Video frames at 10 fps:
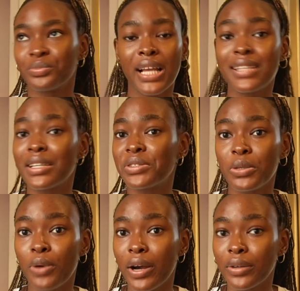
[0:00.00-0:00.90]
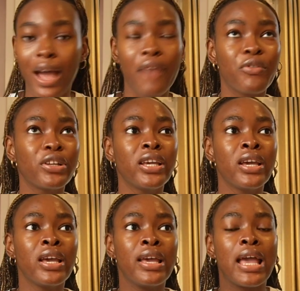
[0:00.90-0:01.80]
That's actually wild. I've only
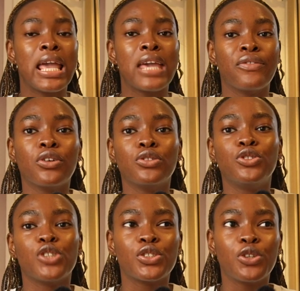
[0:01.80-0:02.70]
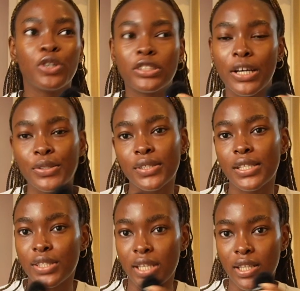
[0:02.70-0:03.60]
even just gone downstairs
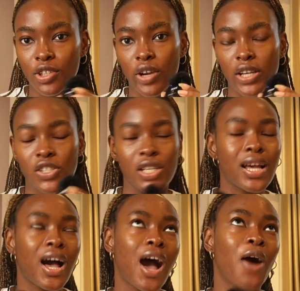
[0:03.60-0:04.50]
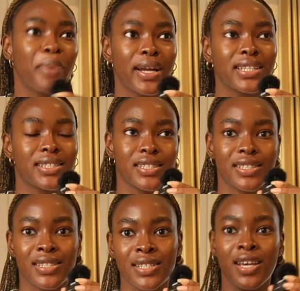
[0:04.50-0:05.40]
to take the trash. That's how bad it
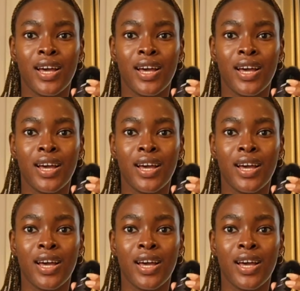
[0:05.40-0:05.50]
is.